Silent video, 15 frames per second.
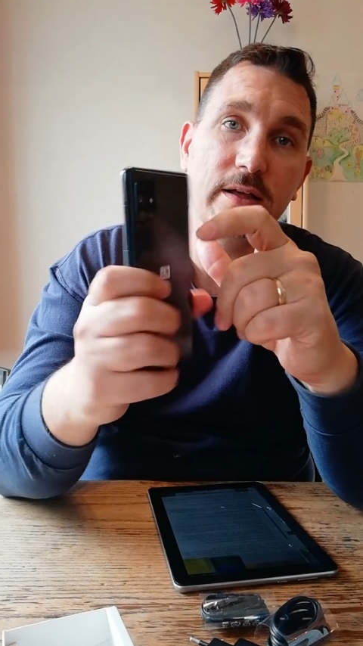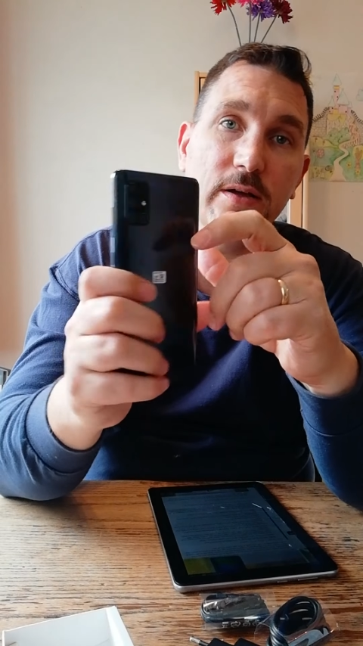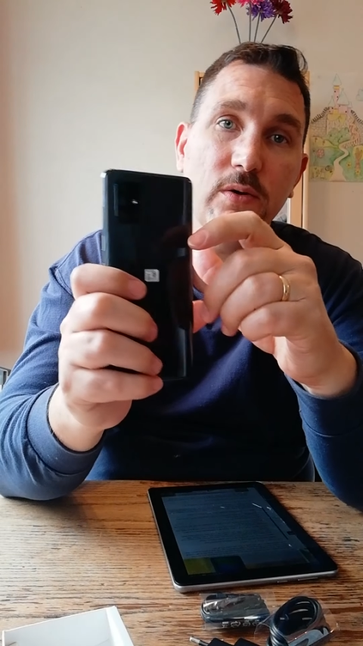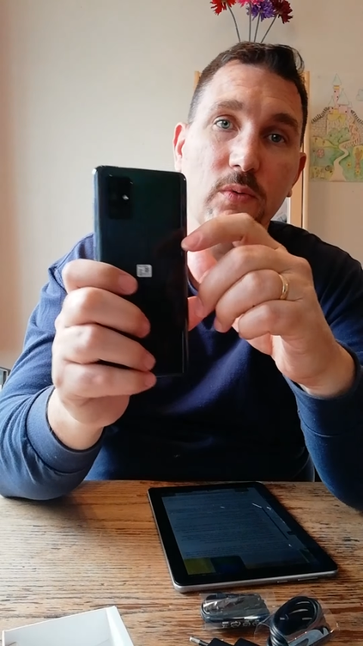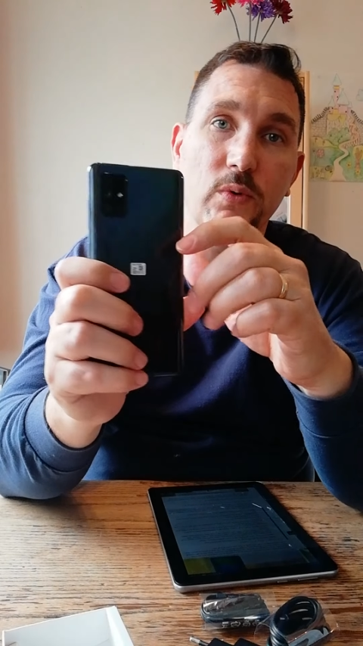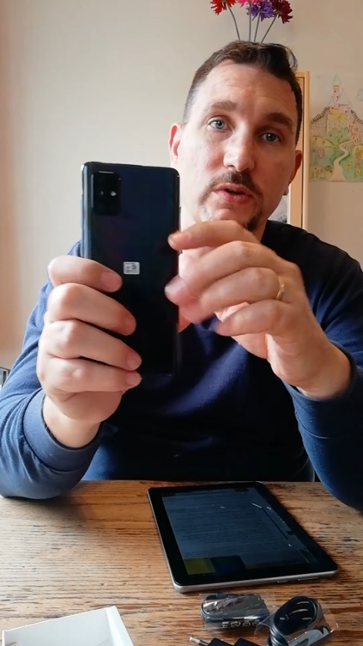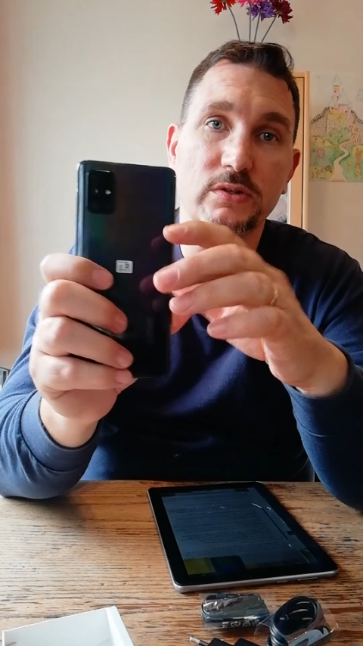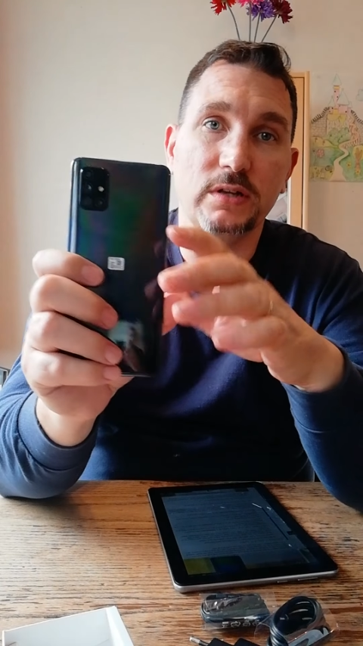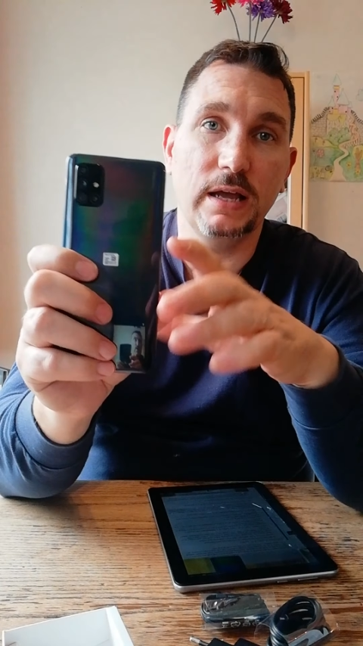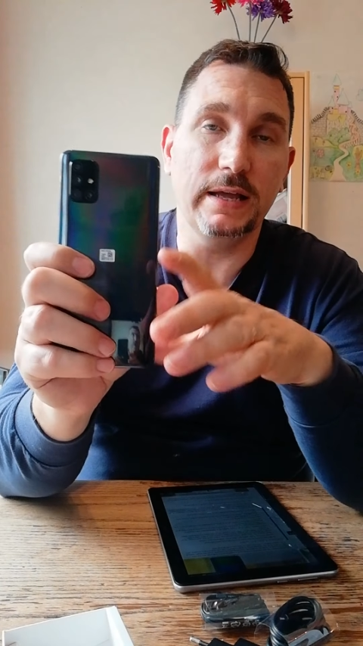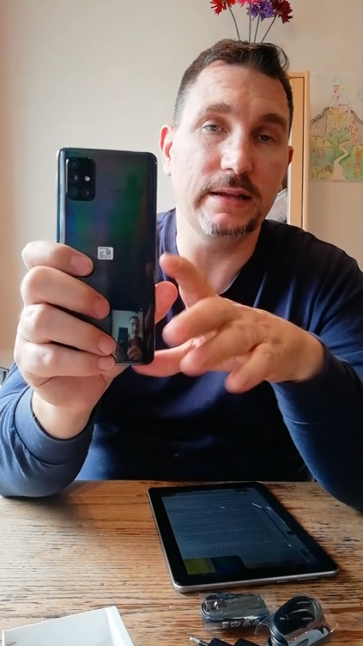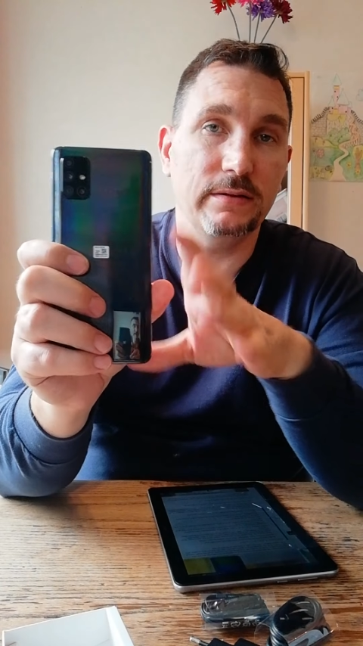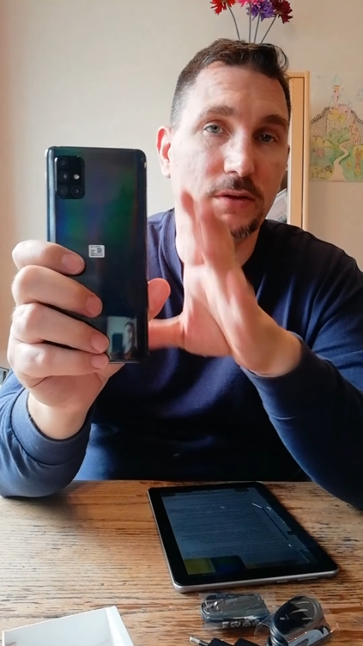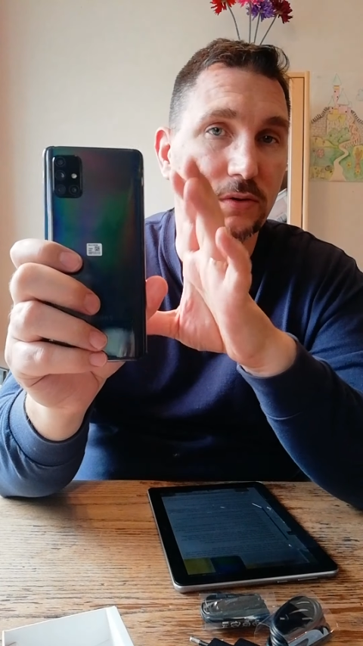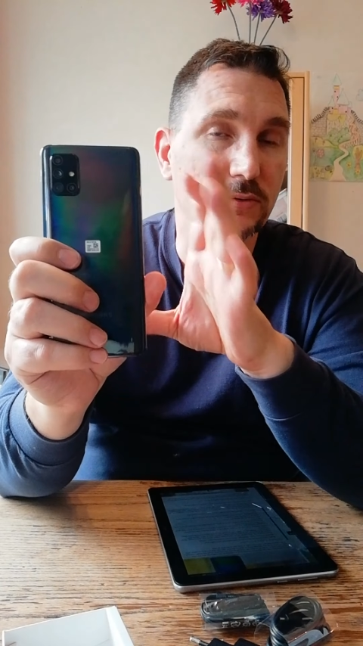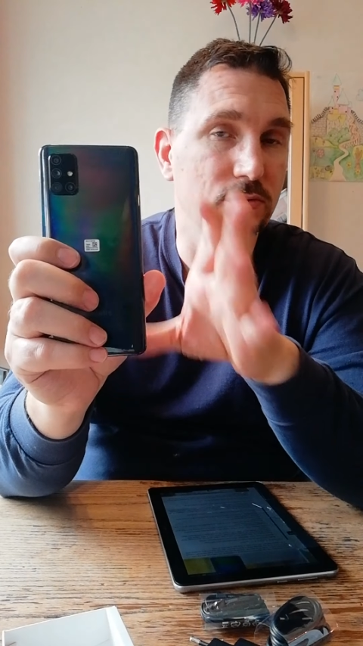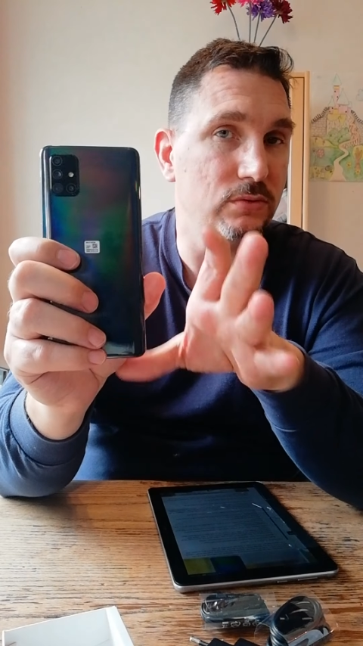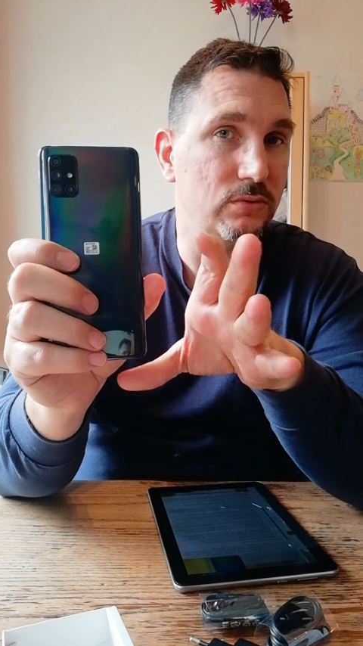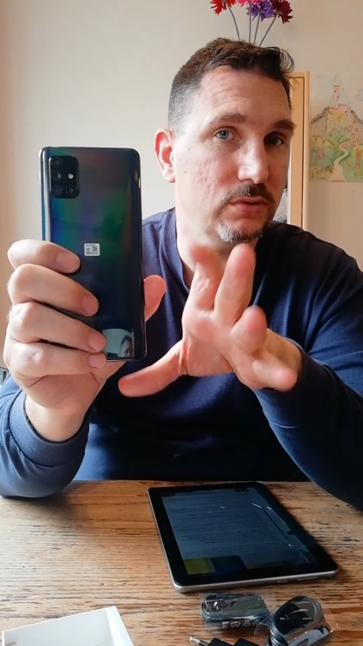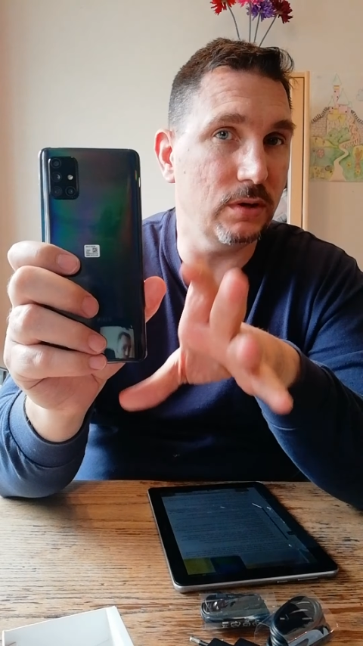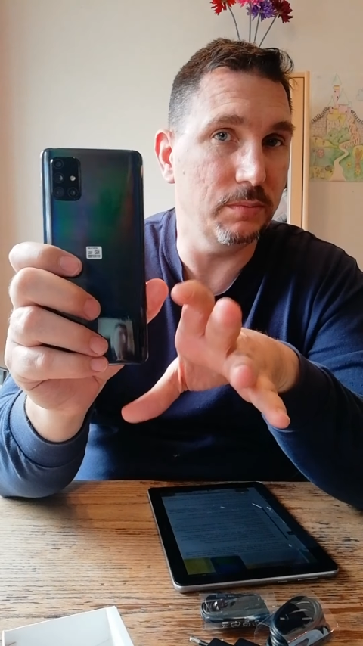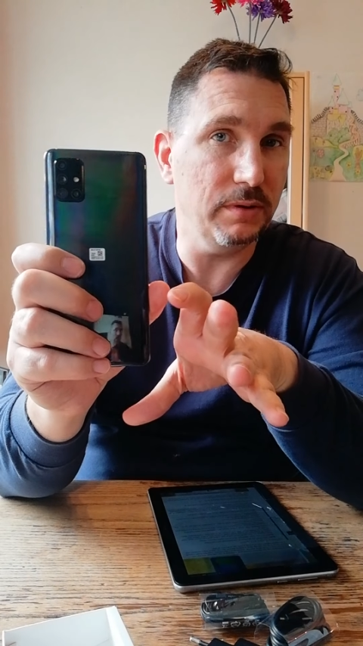which I don't
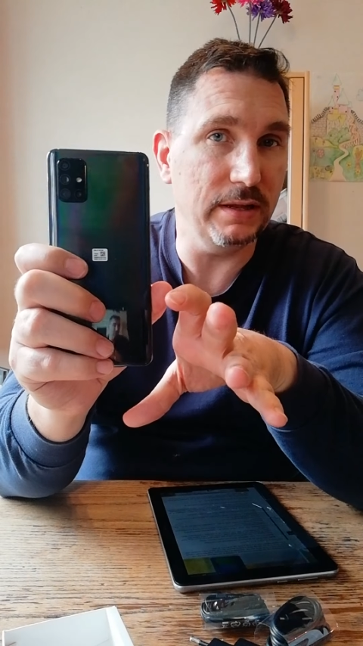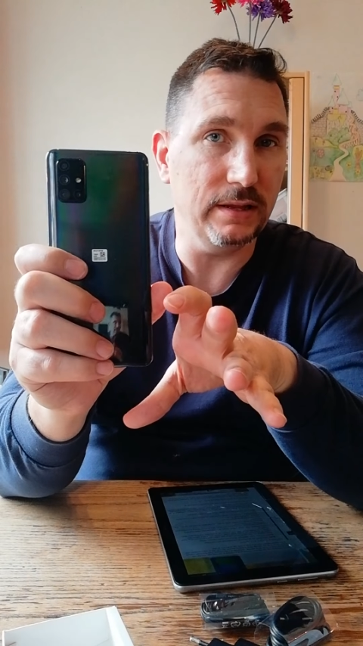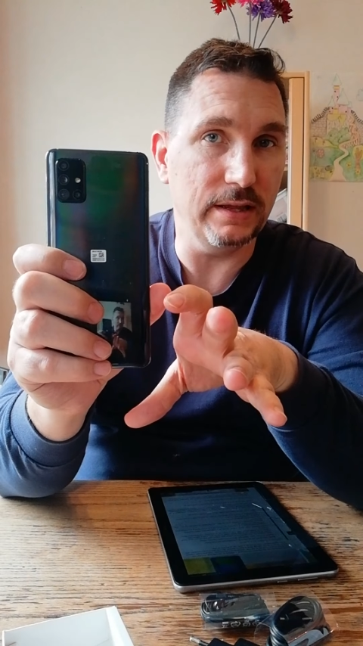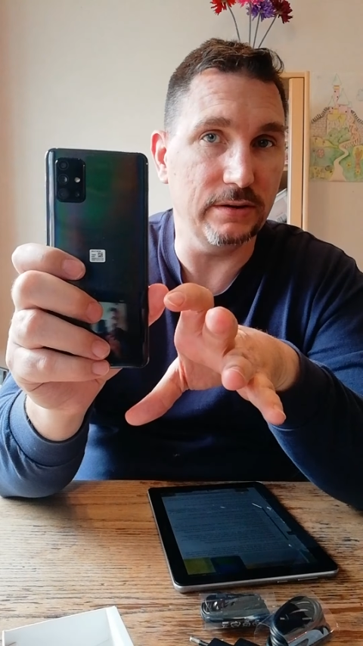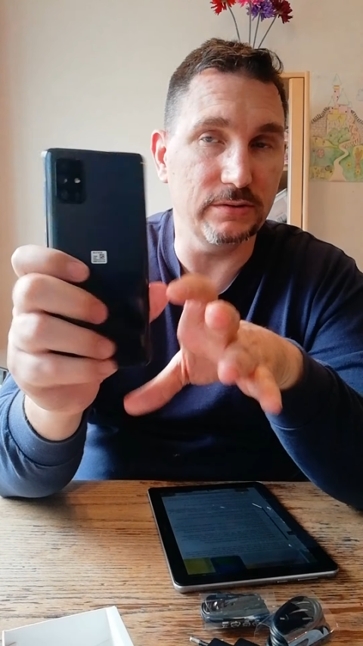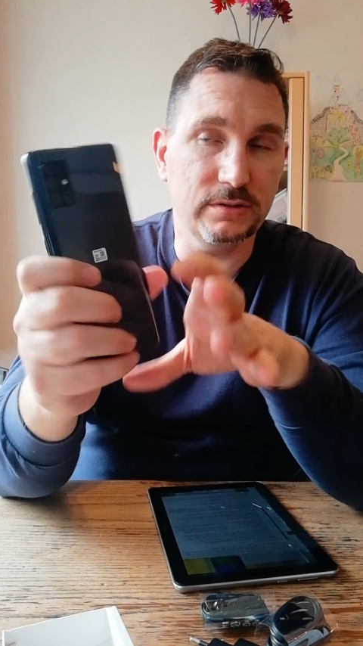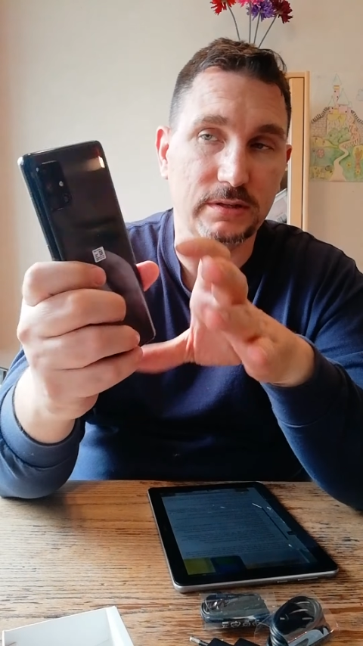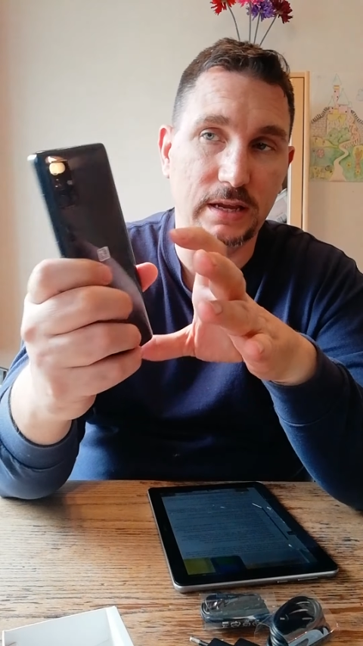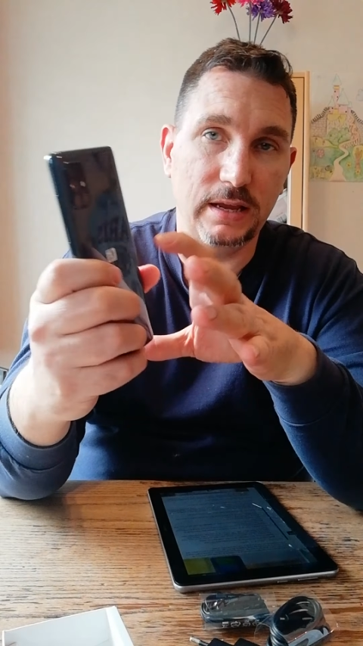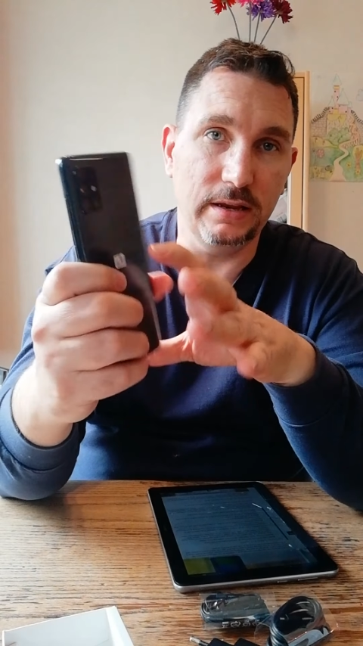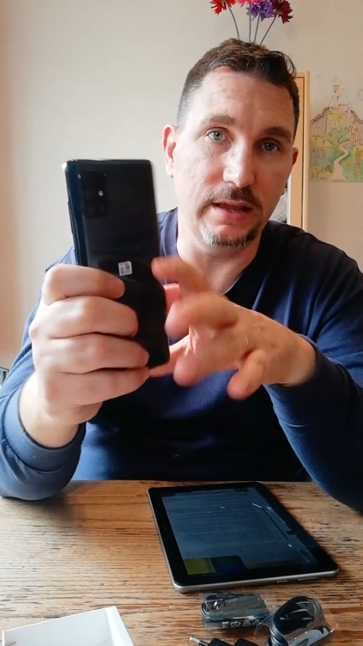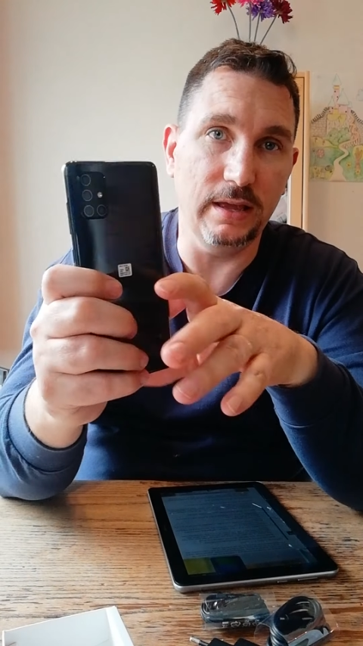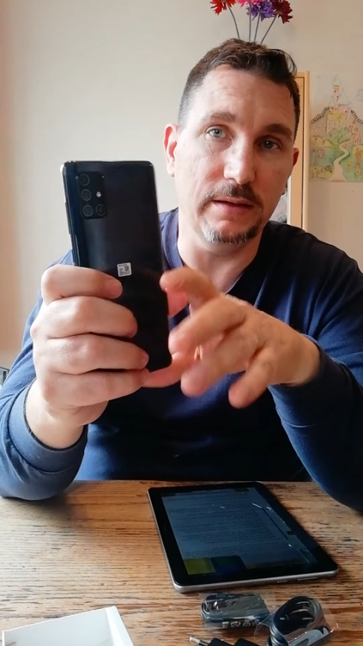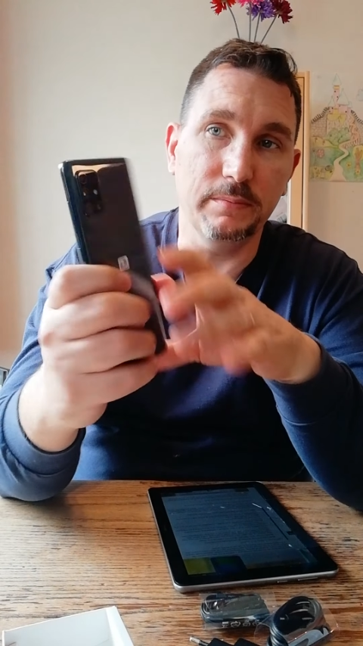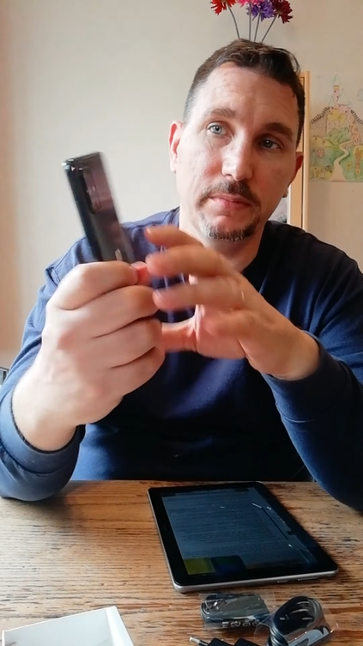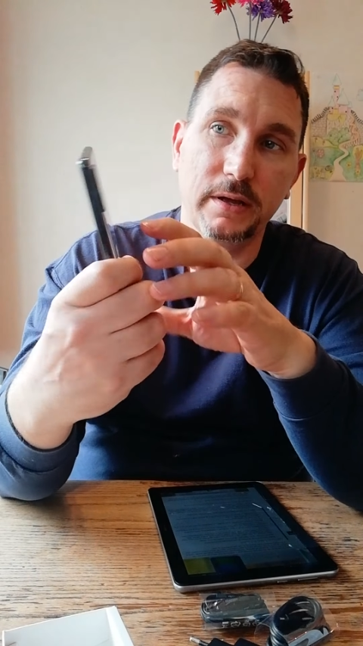completely understand yet.